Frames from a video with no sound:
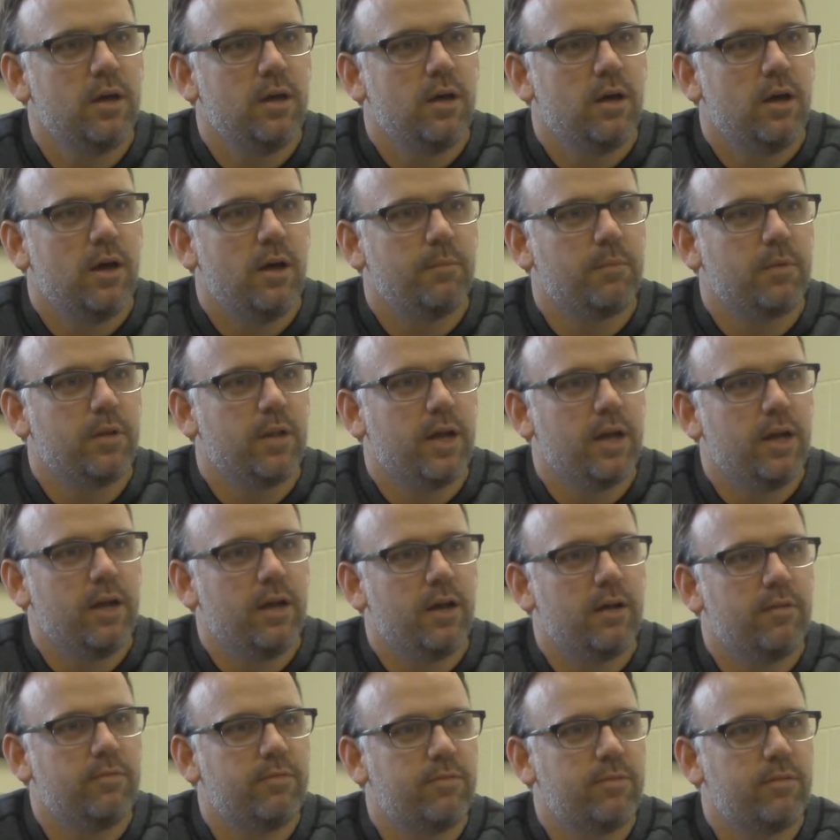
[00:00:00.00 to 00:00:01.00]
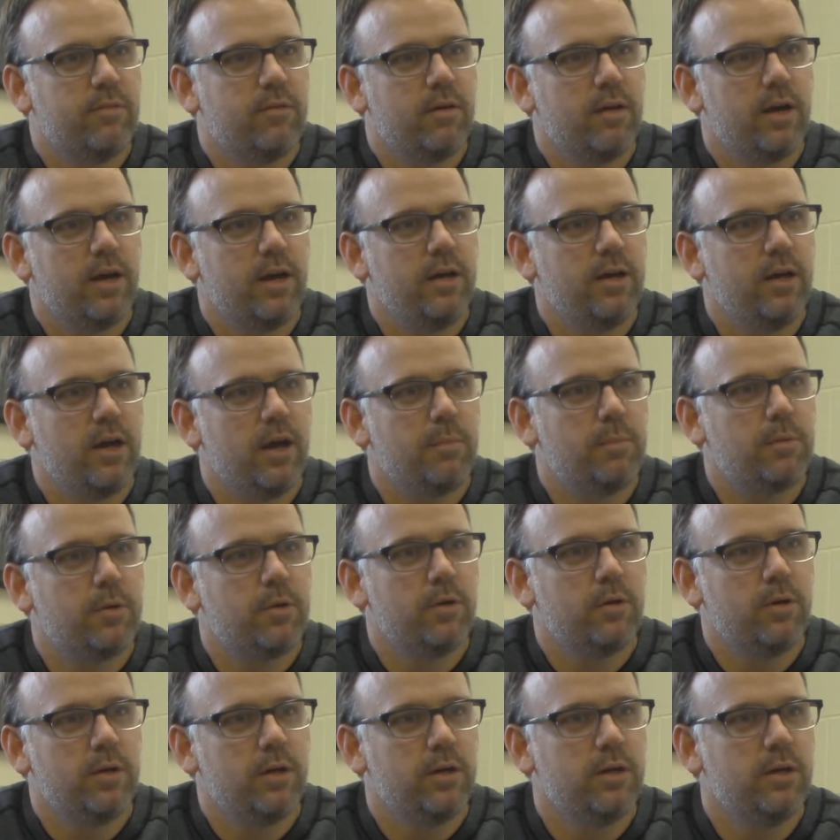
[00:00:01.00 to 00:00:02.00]
I'm glad that I've had the
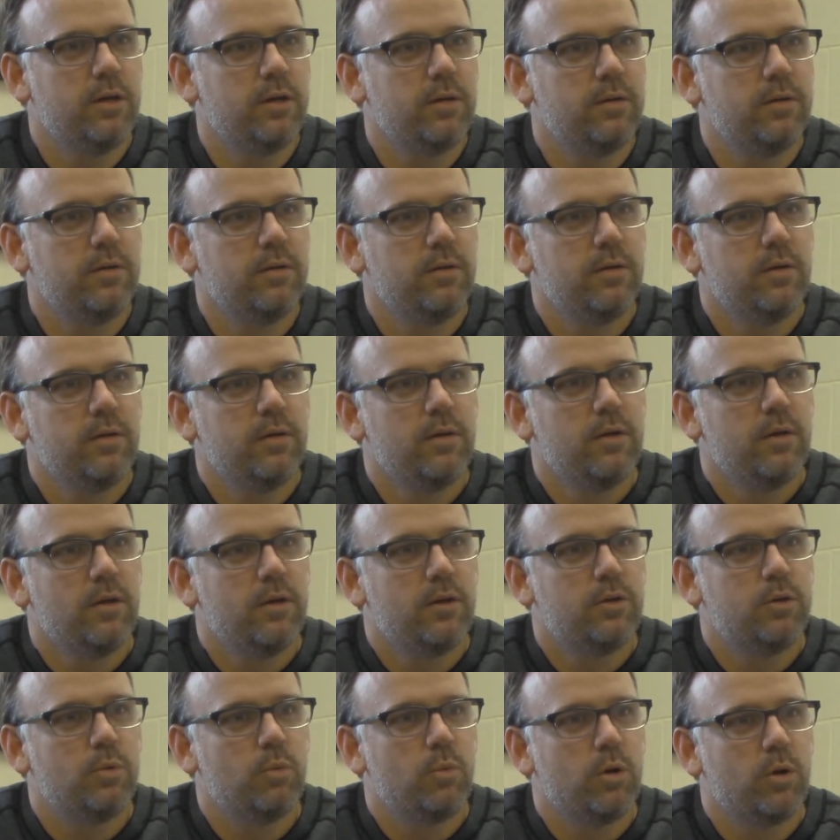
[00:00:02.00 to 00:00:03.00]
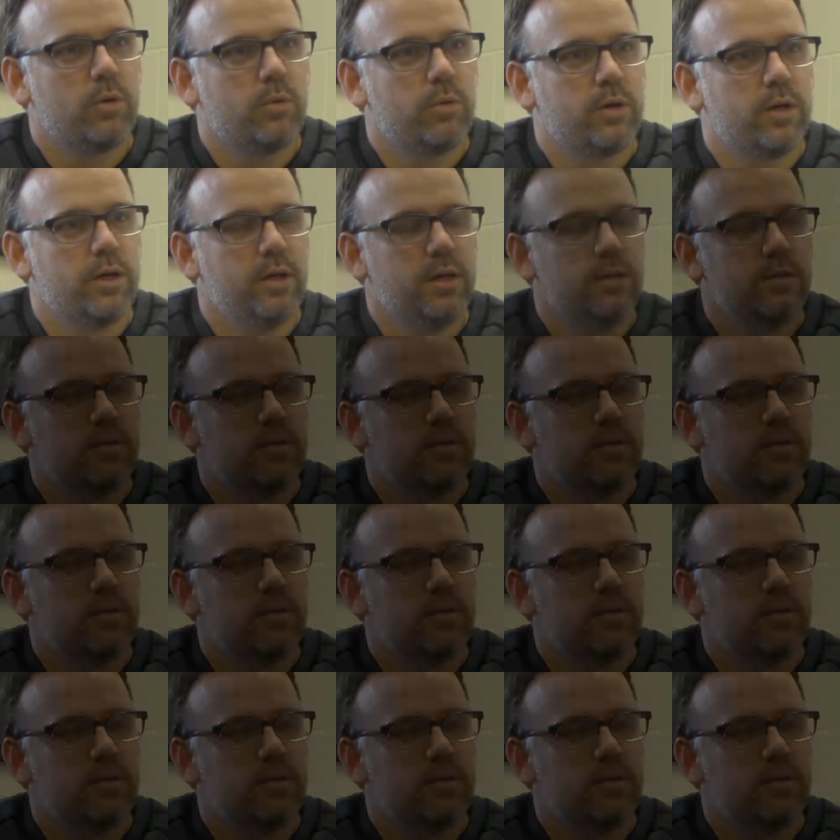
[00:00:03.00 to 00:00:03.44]
opportunity to work with kids.